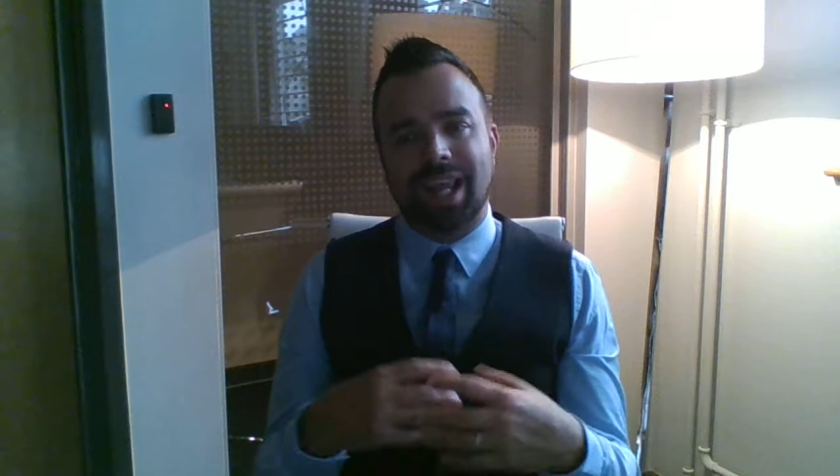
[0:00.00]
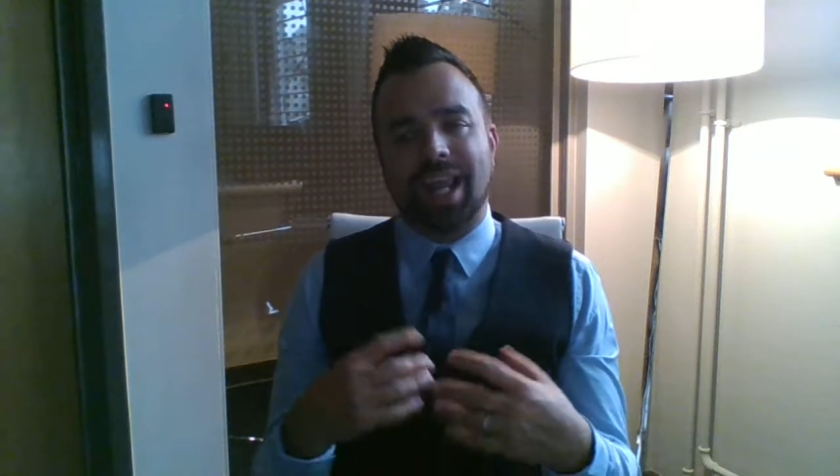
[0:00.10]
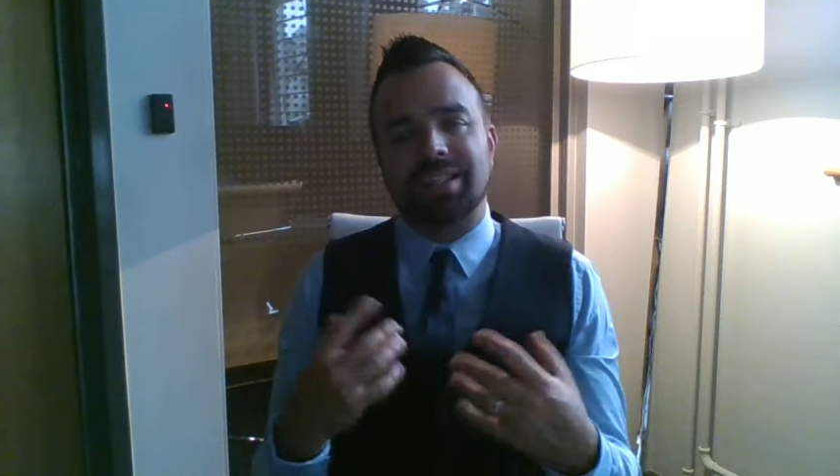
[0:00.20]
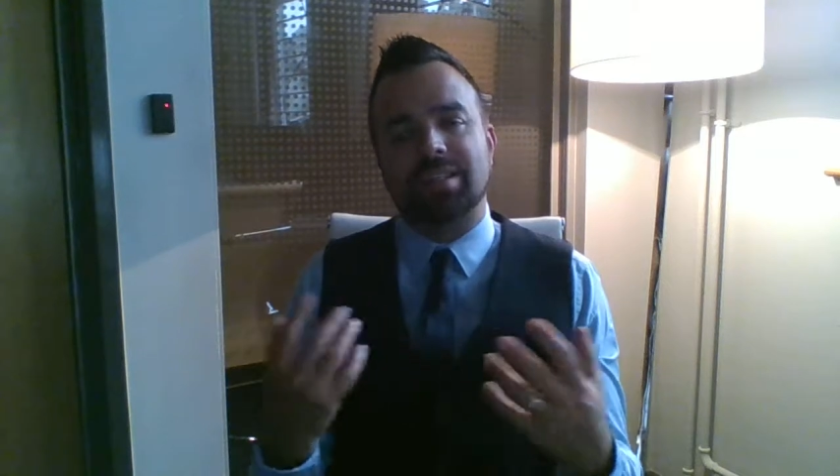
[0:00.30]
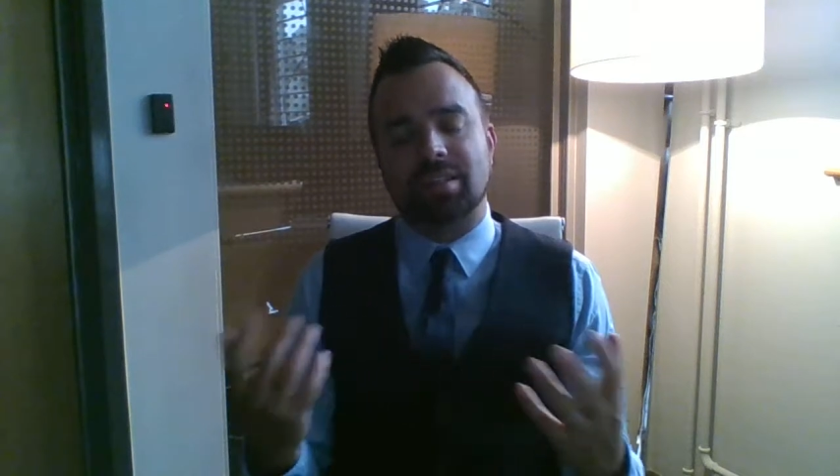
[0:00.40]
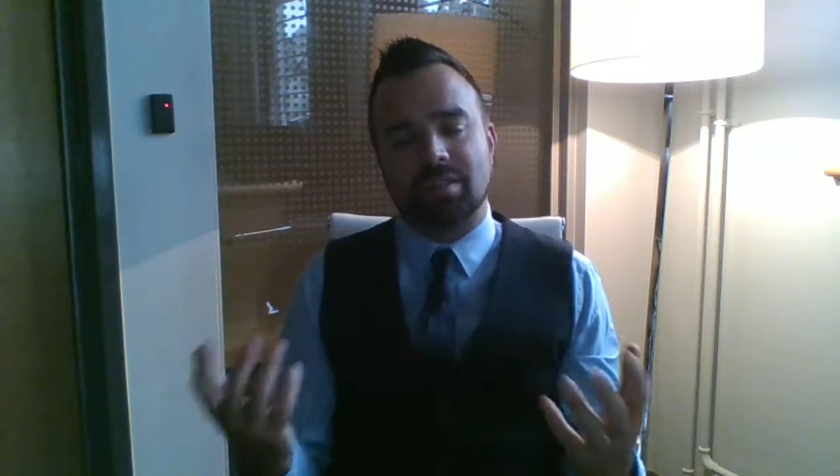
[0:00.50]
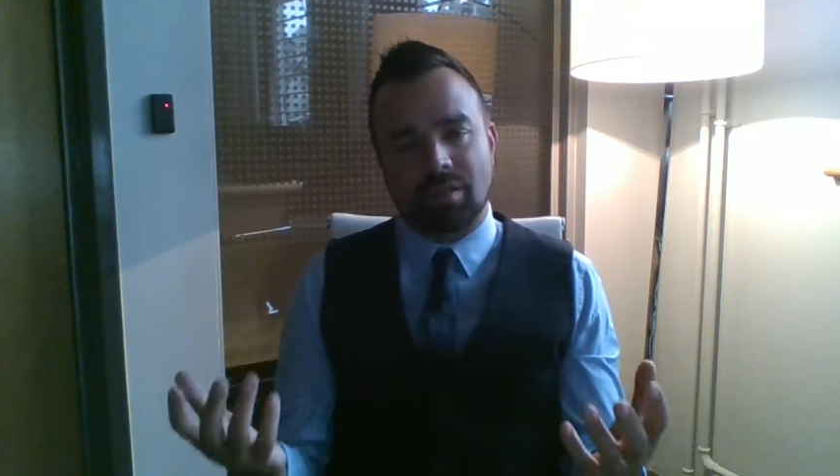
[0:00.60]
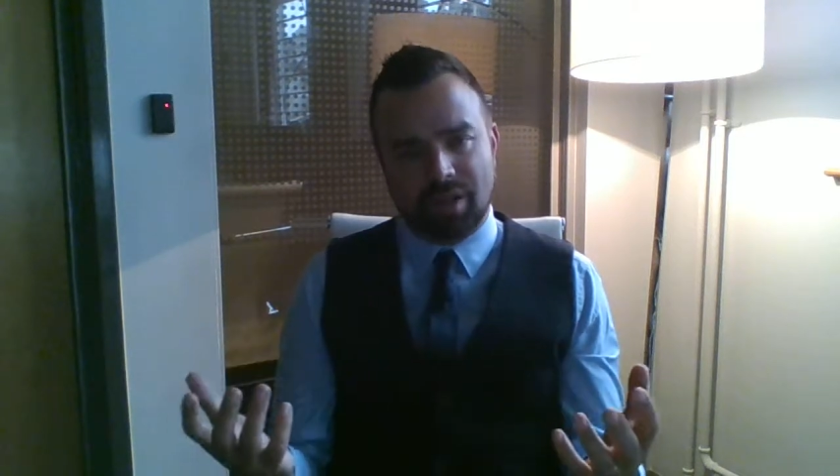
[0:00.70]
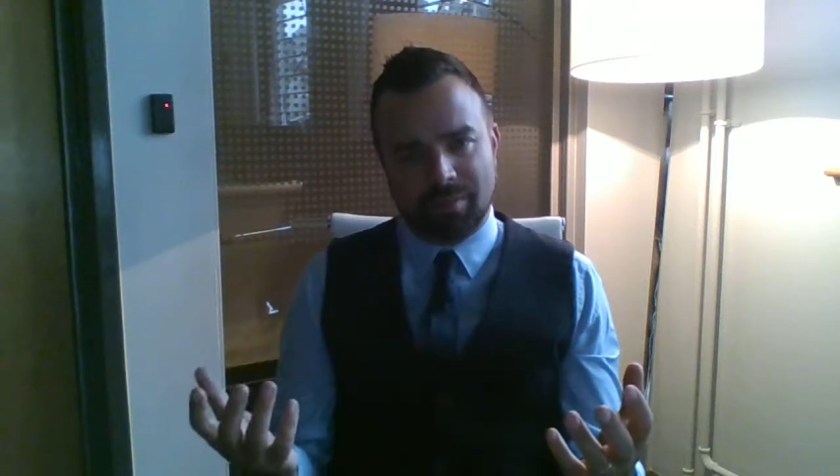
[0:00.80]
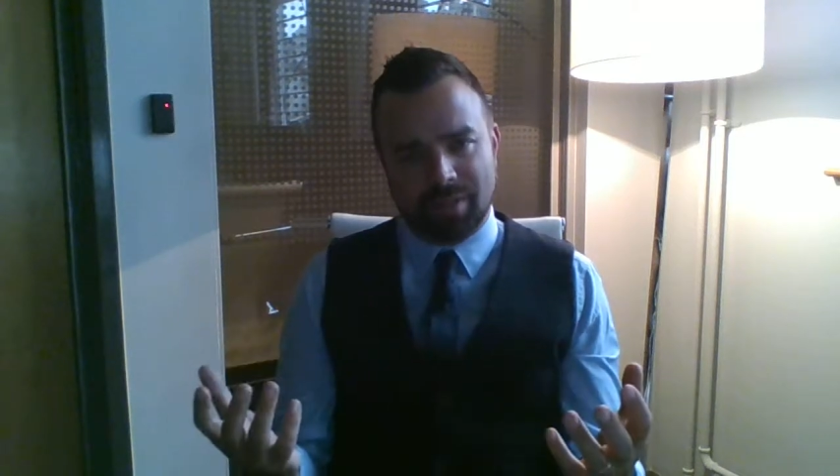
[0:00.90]
It is a
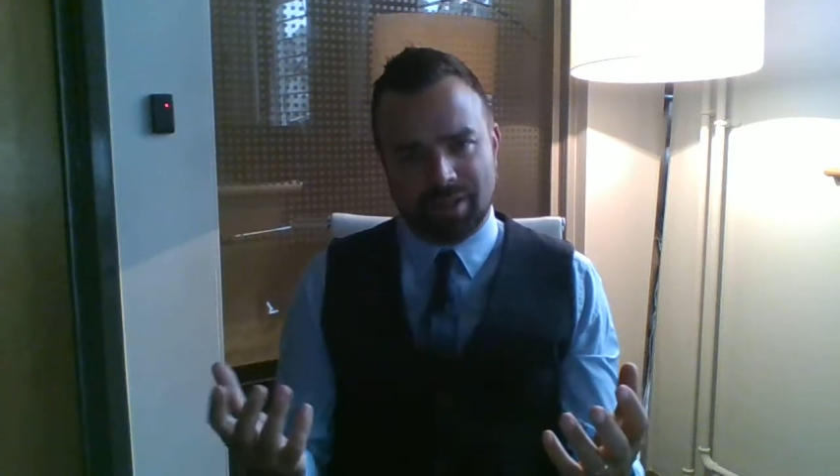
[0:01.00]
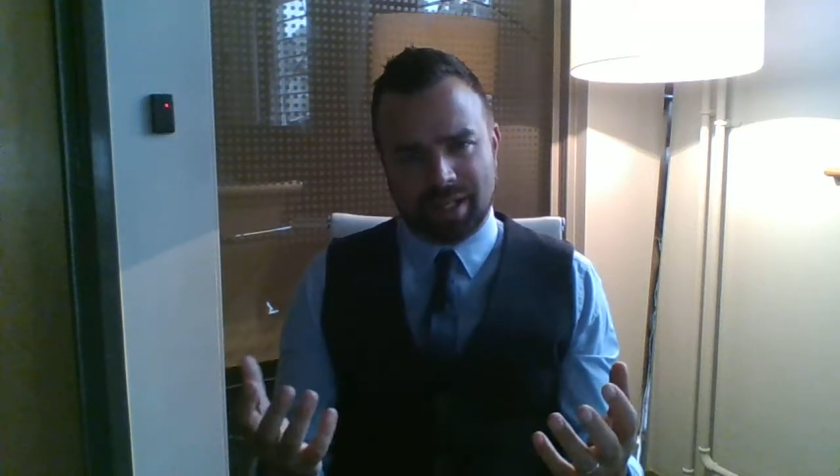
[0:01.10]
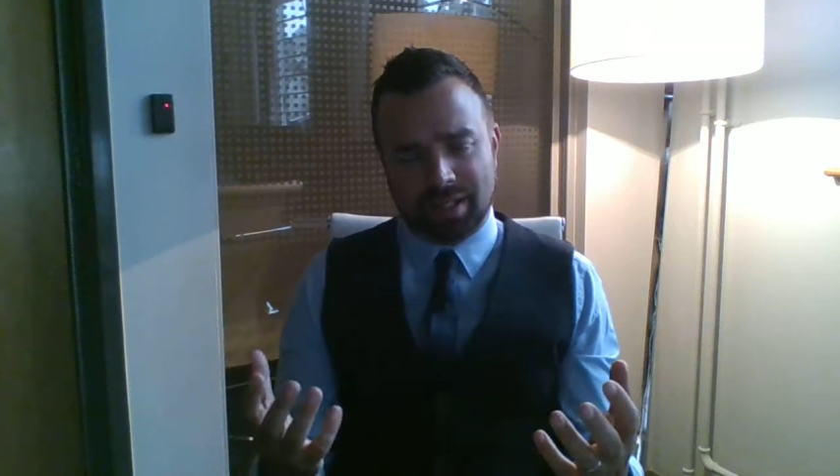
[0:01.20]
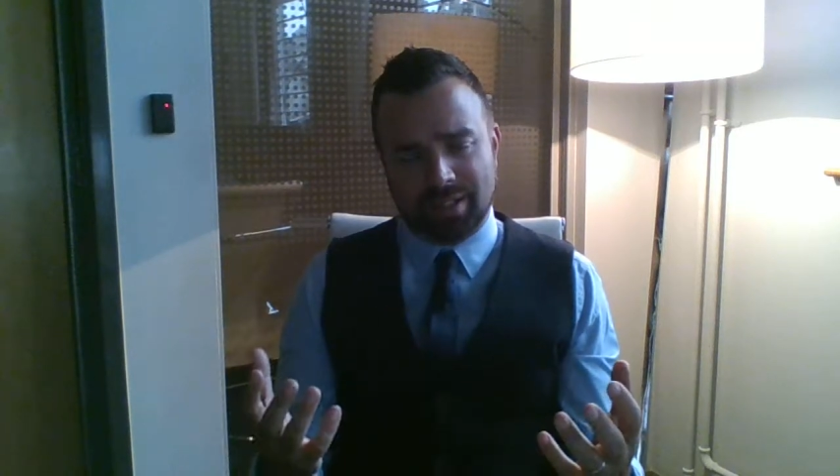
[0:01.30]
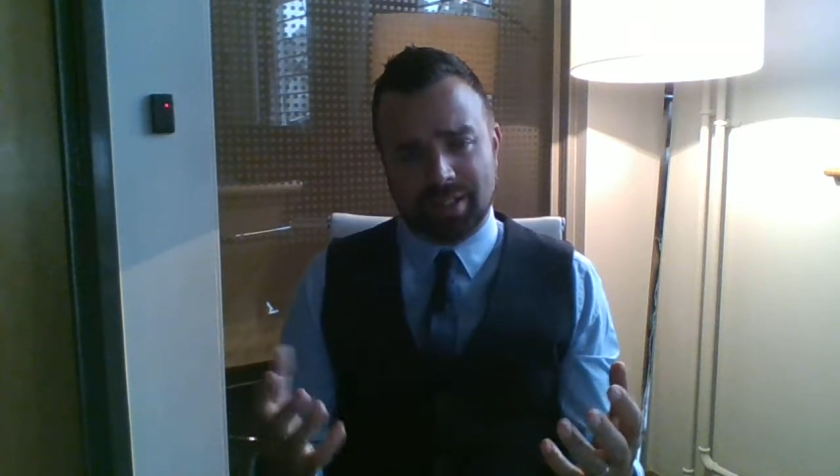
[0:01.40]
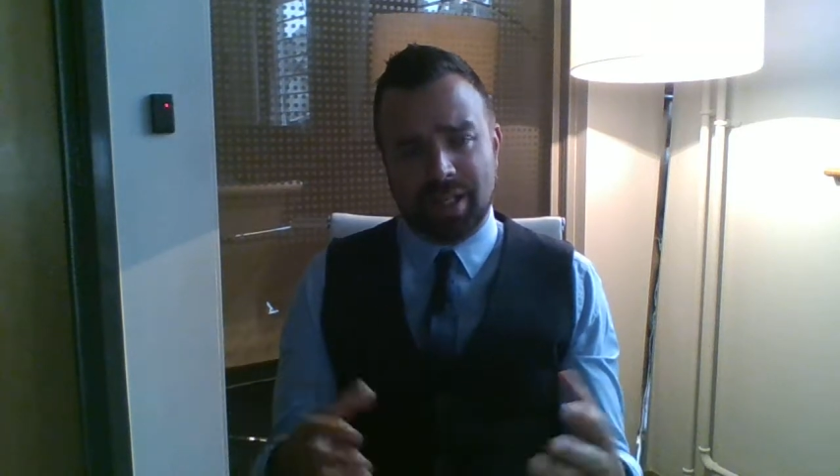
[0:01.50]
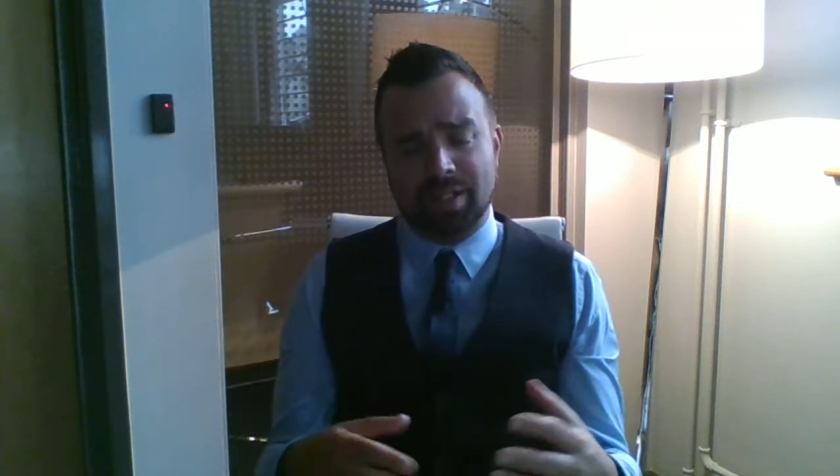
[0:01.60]
document that